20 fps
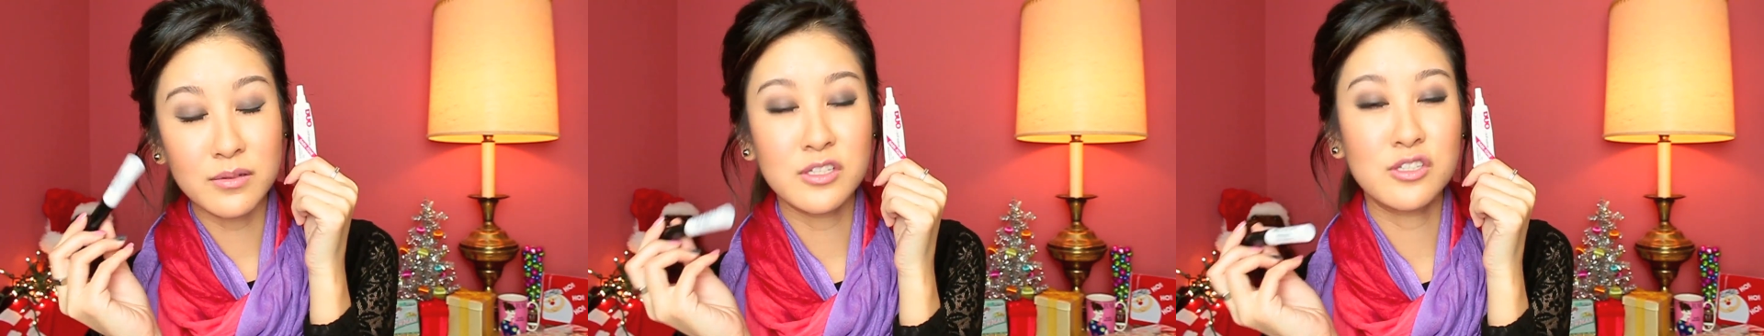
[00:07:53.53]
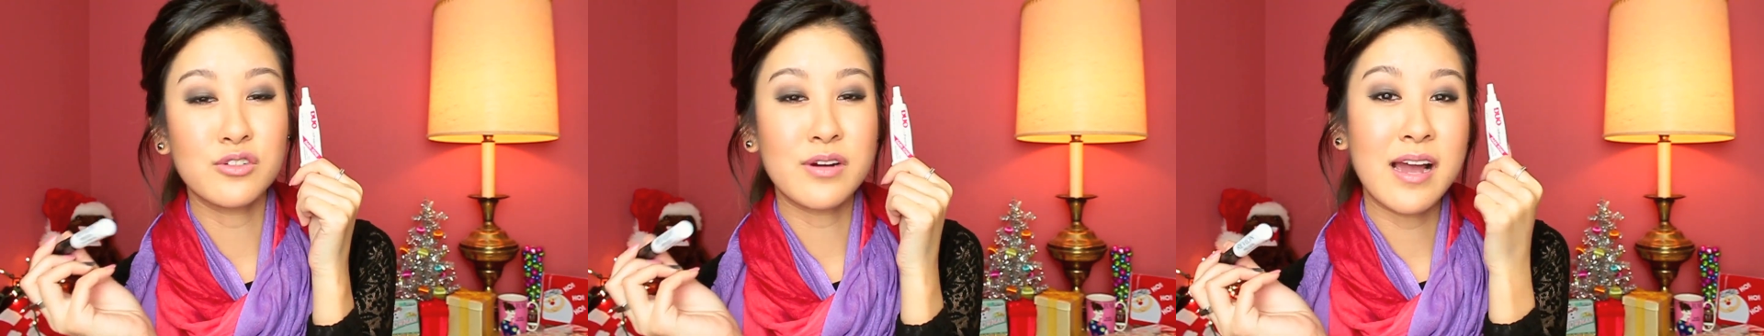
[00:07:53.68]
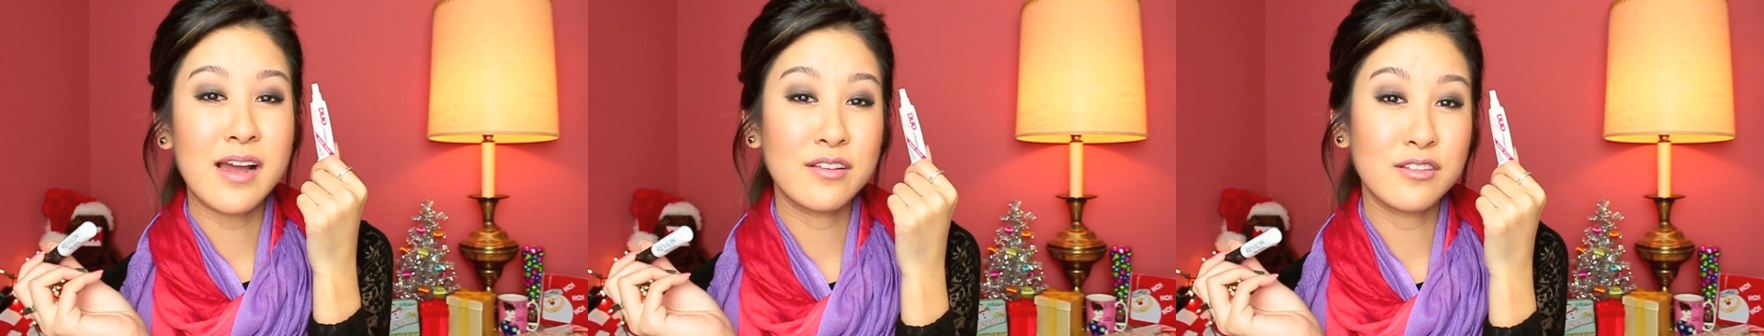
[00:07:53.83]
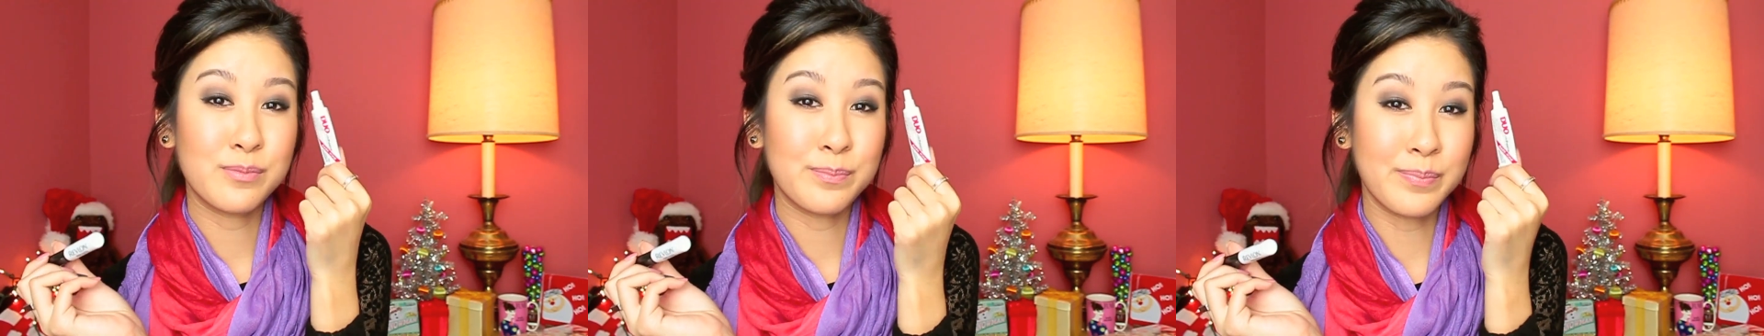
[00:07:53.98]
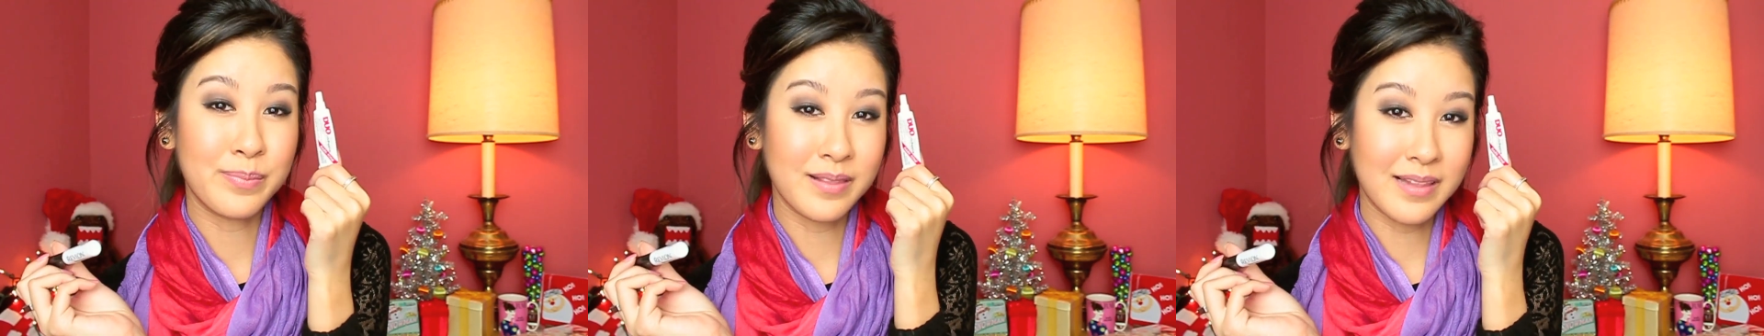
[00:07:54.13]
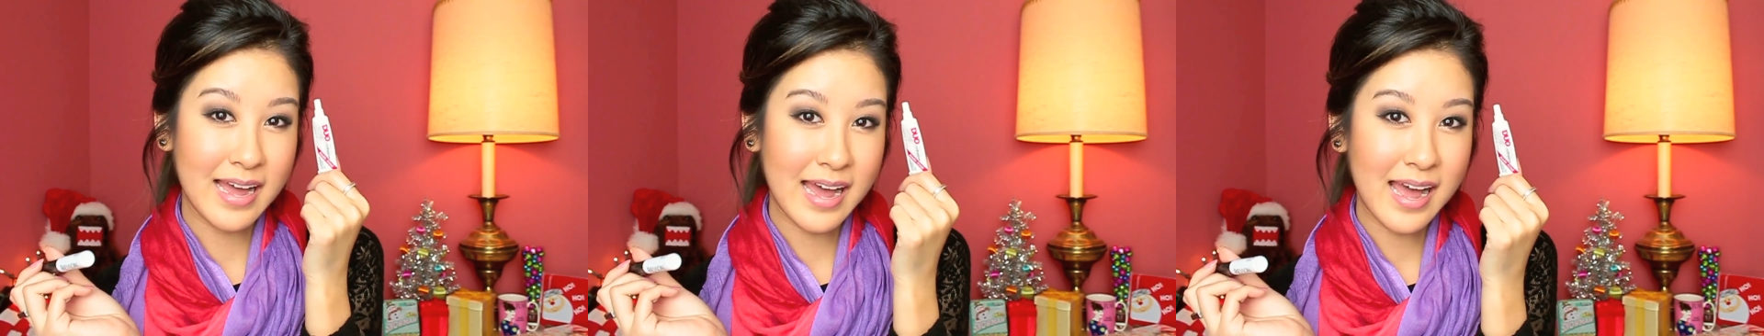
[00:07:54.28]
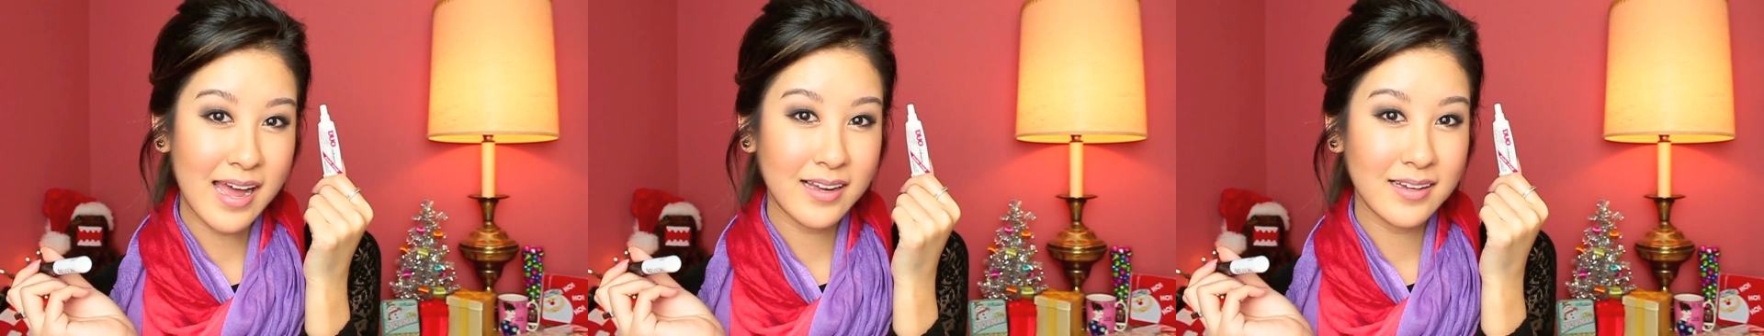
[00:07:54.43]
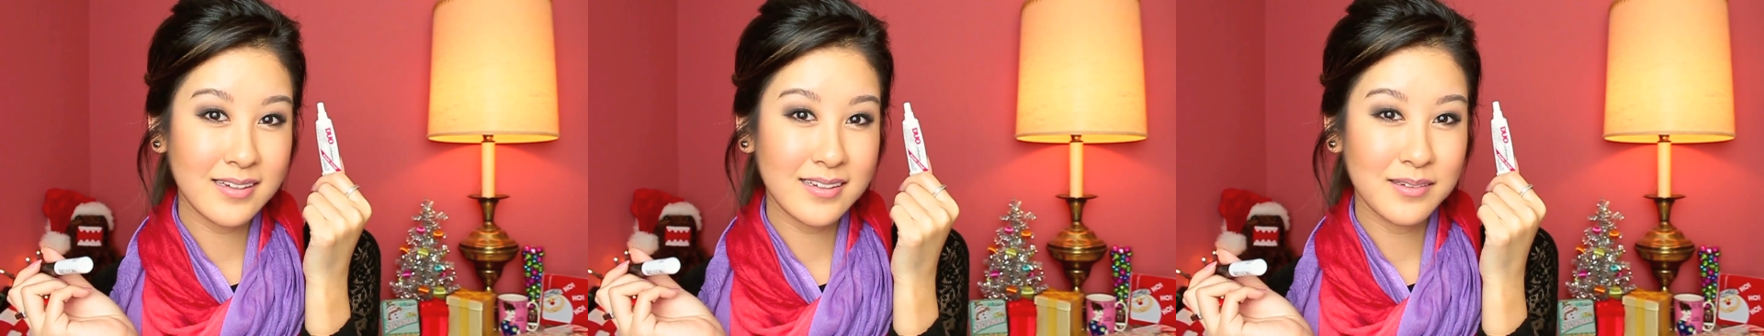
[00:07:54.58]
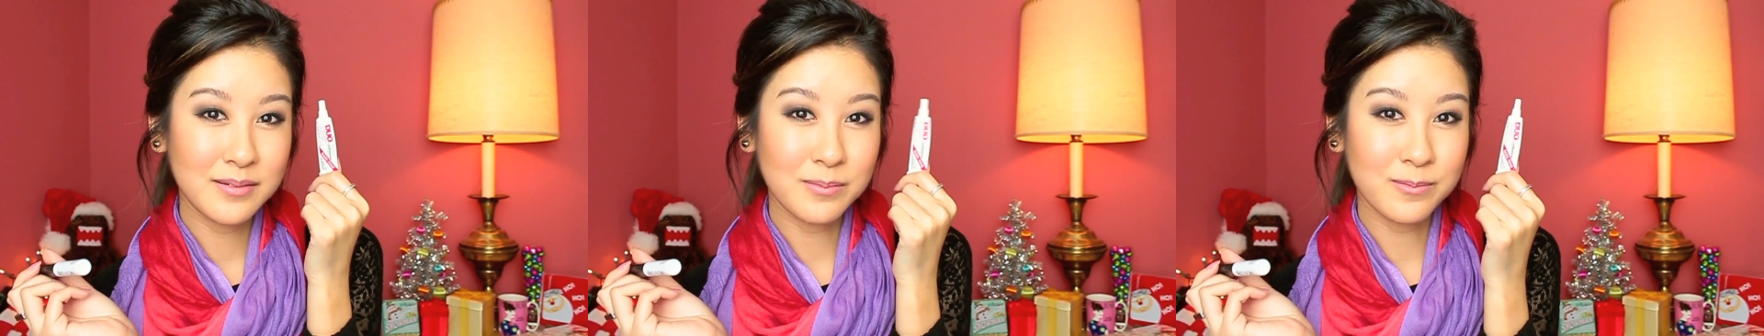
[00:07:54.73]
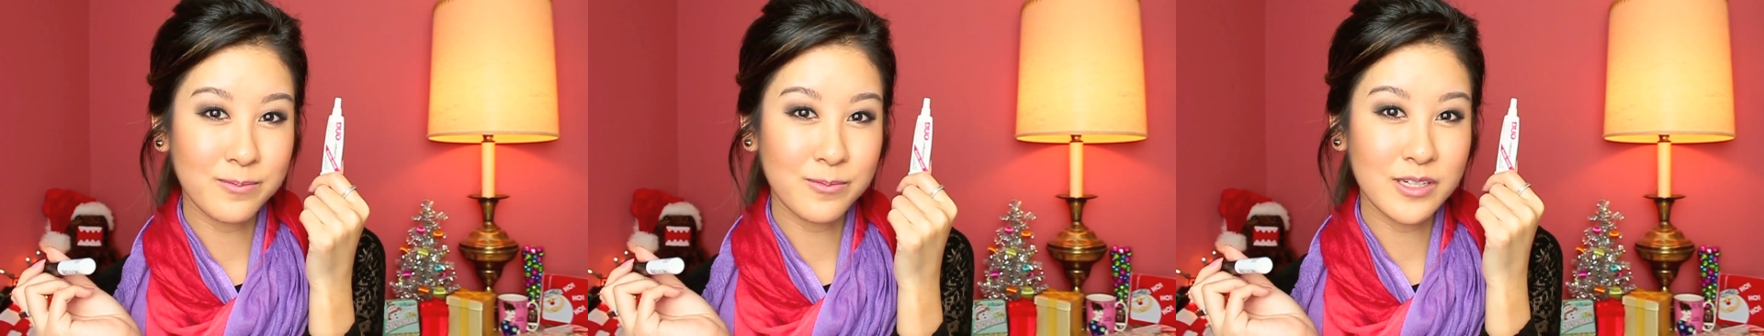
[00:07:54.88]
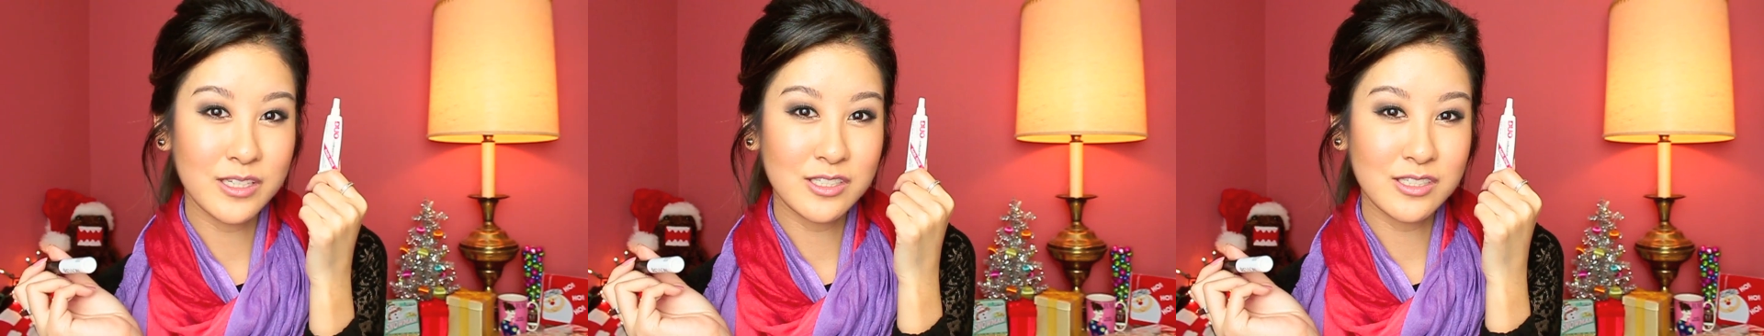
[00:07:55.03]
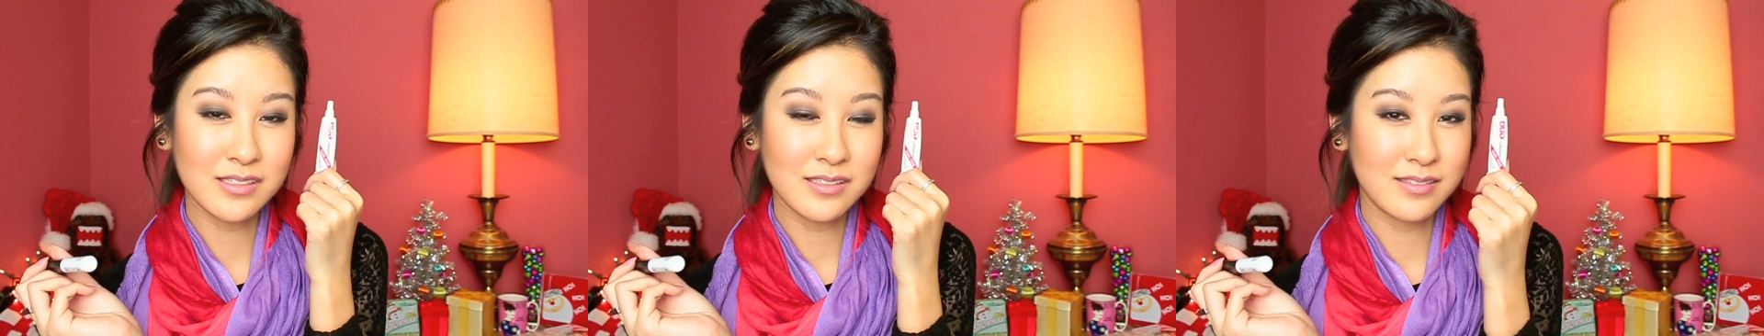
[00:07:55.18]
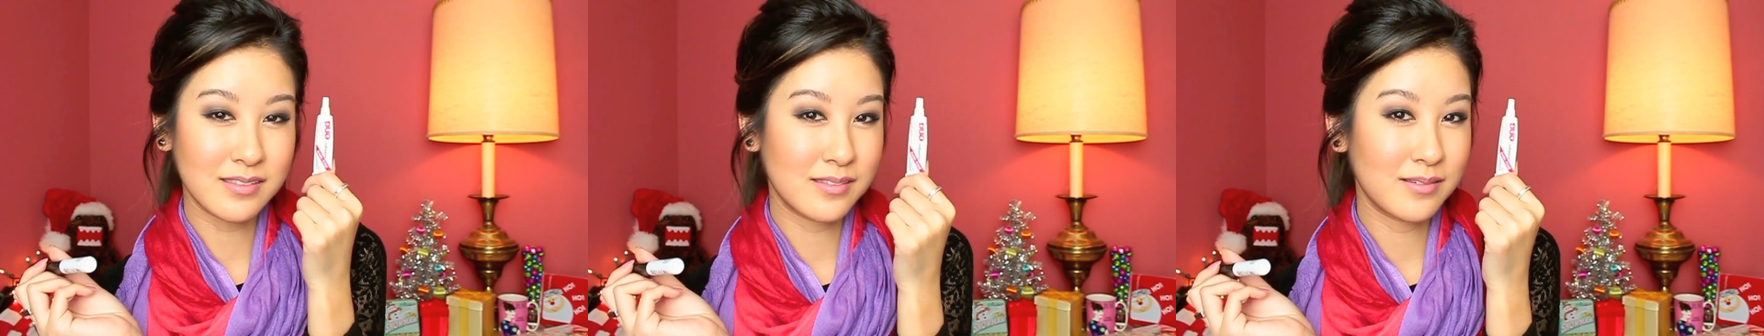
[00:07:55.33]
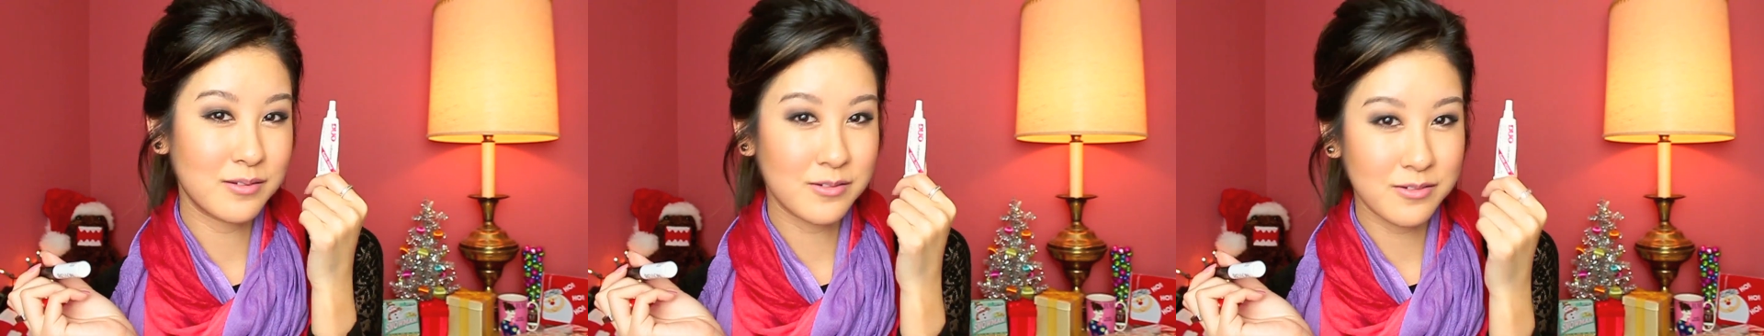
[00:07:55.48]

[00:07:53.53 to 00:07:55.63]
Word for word: so it dries black, which is